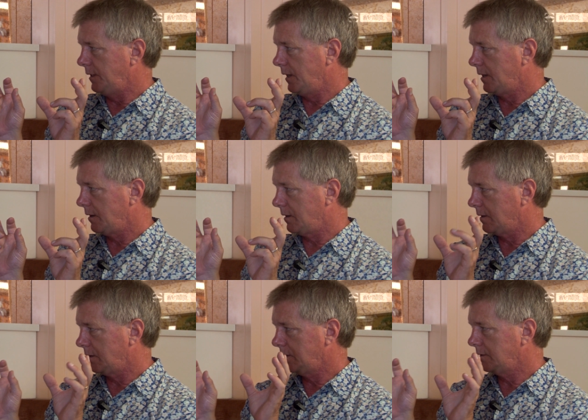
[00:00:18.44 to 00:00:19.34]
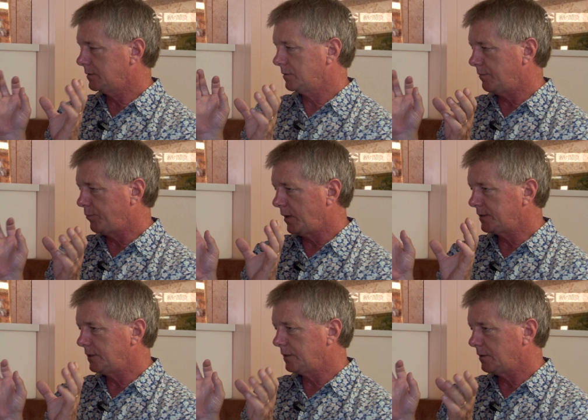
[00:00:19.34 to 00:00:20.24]
that are sort of
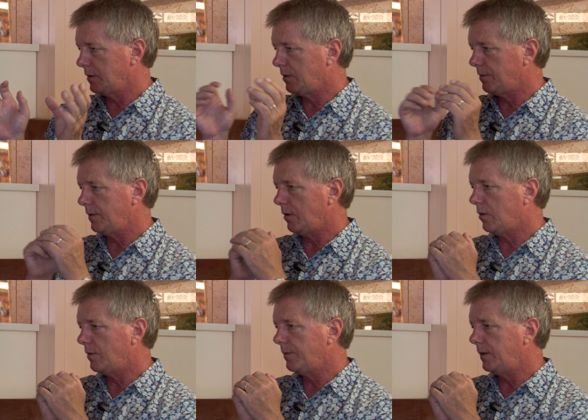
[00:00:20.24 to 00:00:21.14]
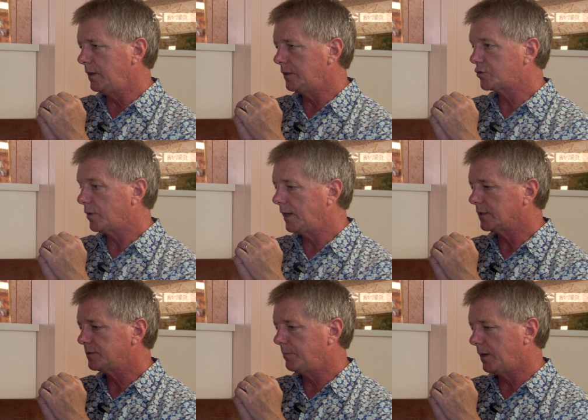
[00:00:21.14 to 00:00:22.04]
present in all all the
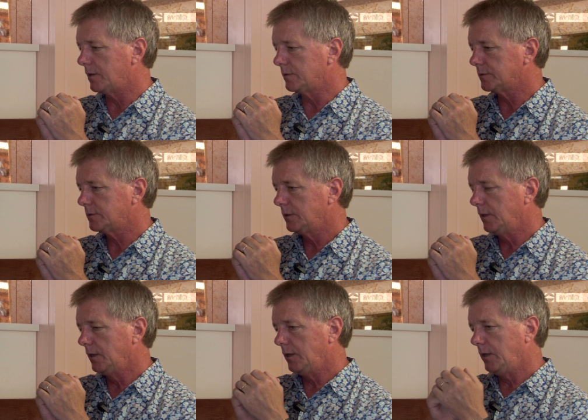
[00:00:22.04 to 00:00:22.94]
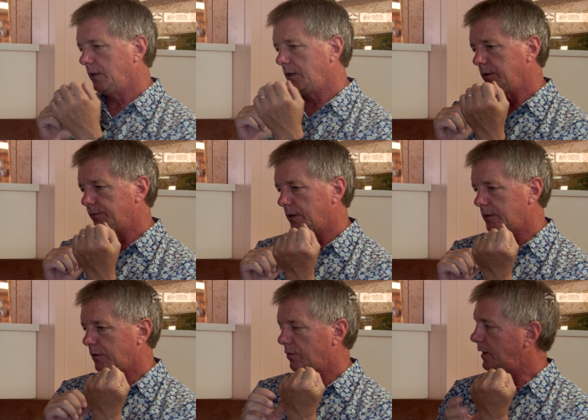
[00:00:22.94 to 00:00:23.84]
trance models, you've got
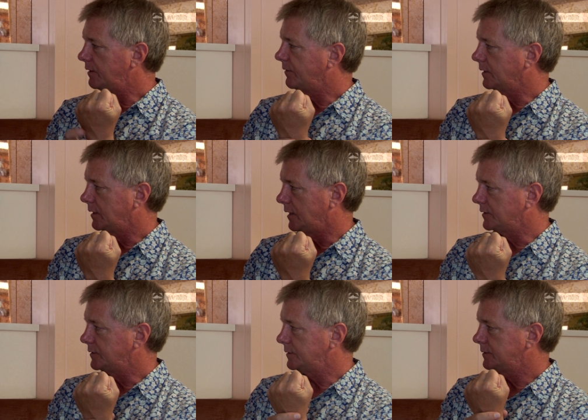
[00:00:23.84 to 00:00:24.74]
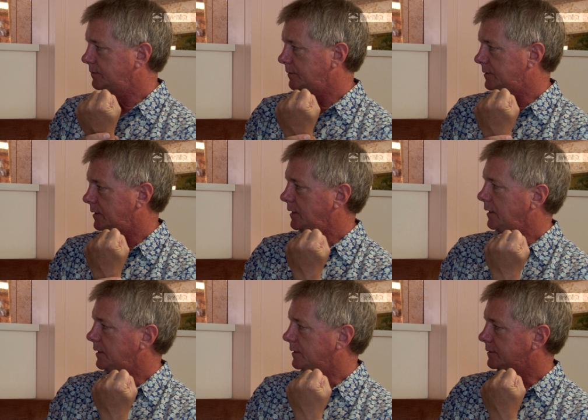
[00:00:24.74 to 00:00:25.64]
the creative unconscious, which I
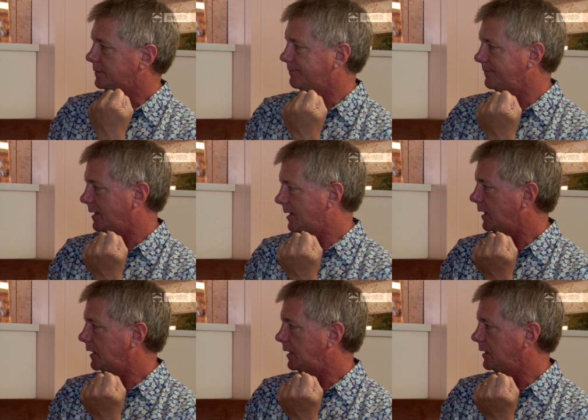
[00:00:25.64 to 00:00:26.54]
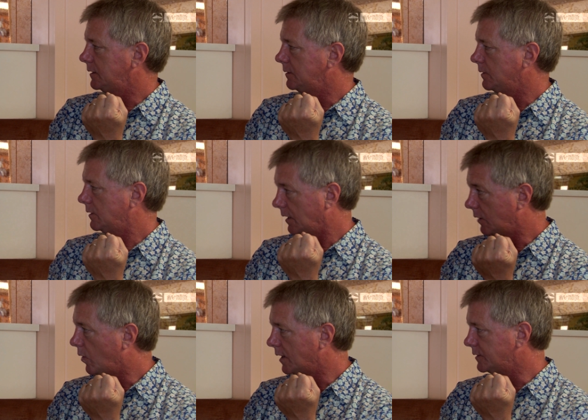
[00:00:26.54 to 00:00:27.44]
think is I liken it to a, a
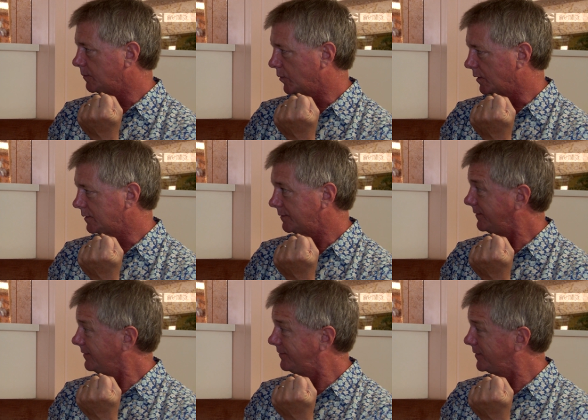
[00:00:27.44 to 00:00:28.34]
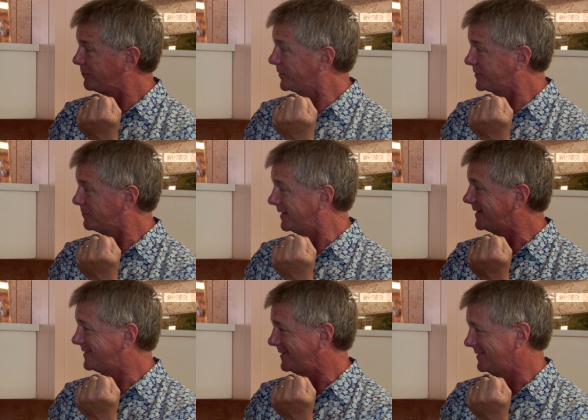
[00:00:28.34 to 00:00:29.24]
quantum world of infinite
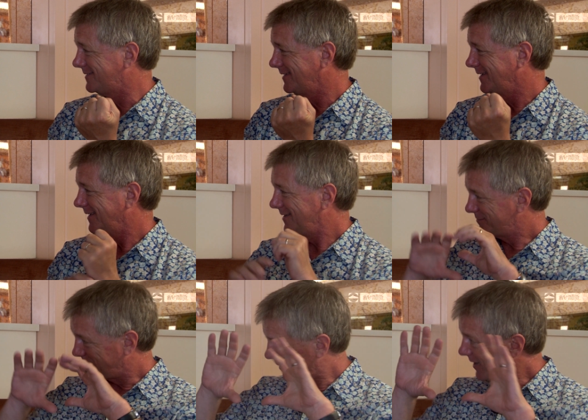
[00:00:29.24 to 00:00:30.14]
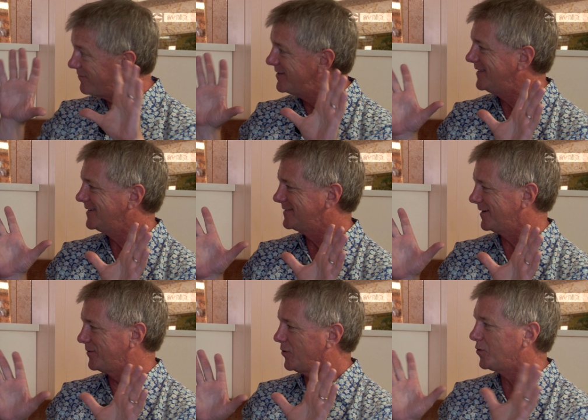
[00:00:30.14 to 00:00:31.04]
possibilities. So everything's
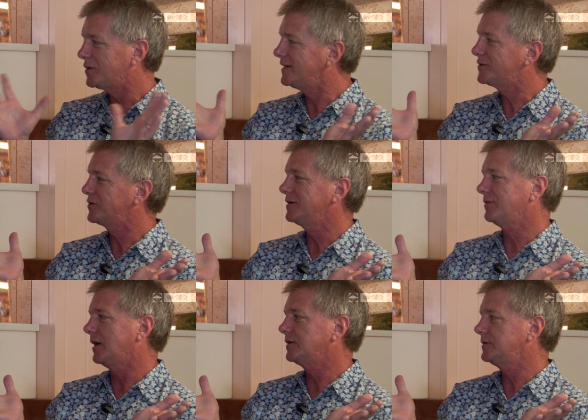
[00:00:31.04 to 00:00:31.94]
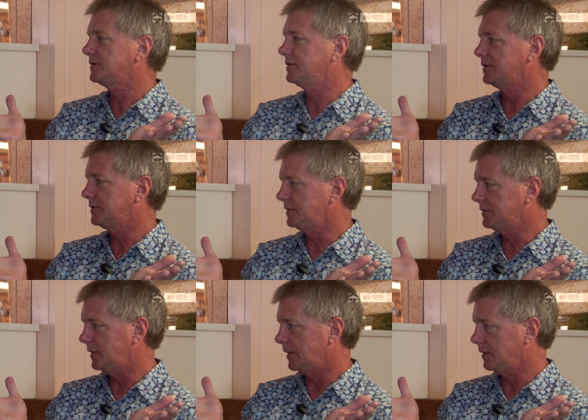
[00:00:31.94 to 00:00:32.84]
there. The whole history yeah. of consciousness
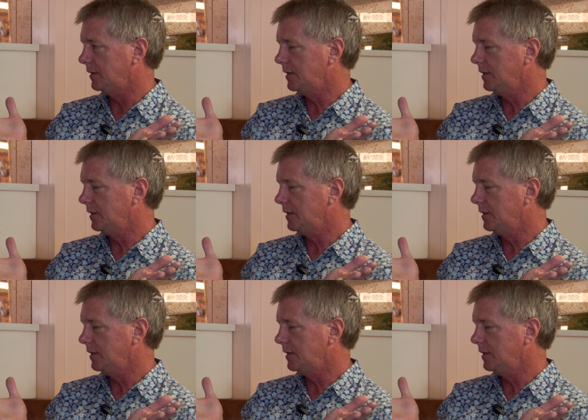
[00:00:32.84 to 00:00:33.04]
is there.